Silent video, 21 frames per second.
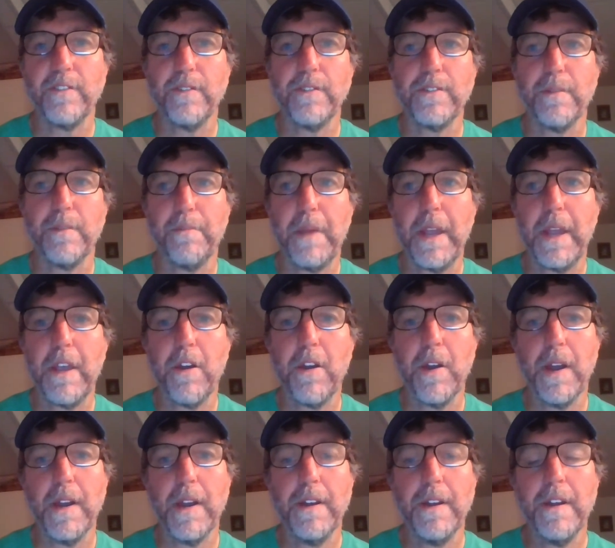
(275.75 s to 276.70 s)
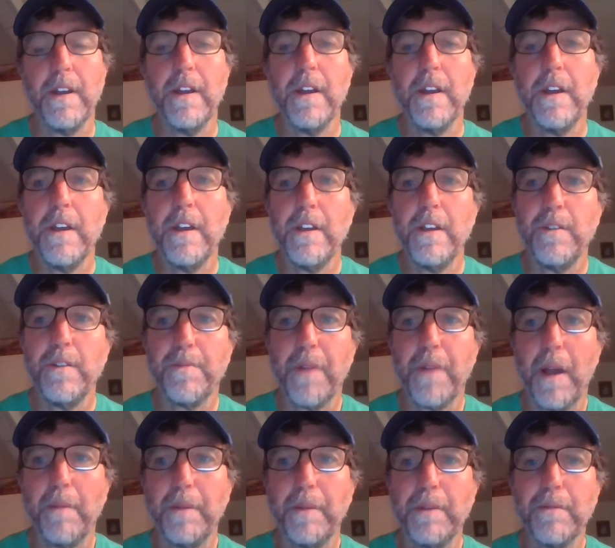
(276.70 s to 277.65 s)
So as a parent,
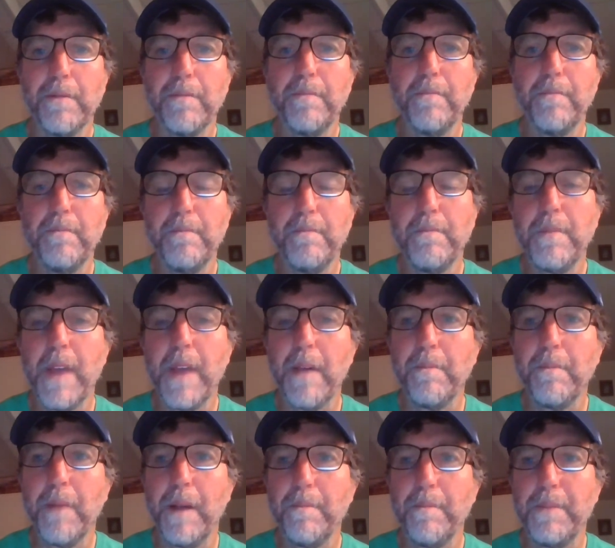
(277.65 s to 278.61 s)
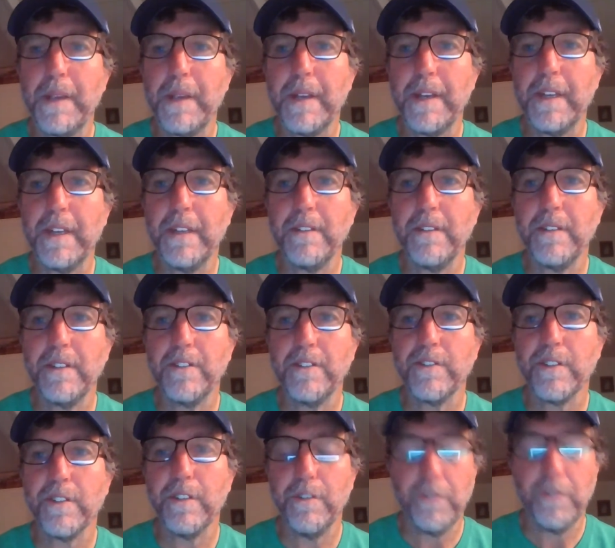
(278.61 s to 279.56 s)
that might be an easy
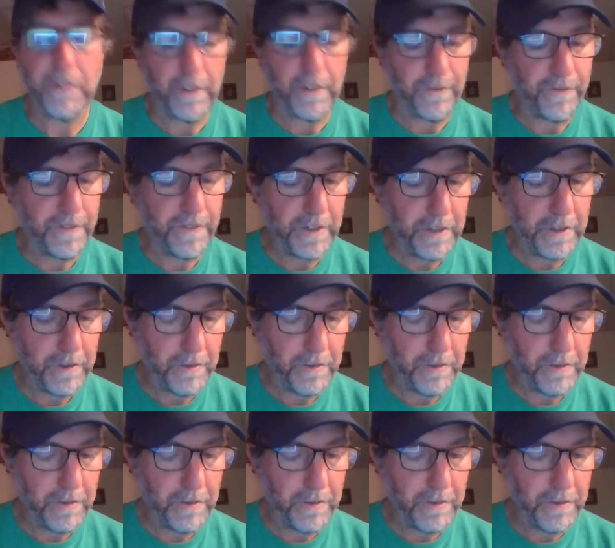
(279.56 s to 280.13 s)
solution for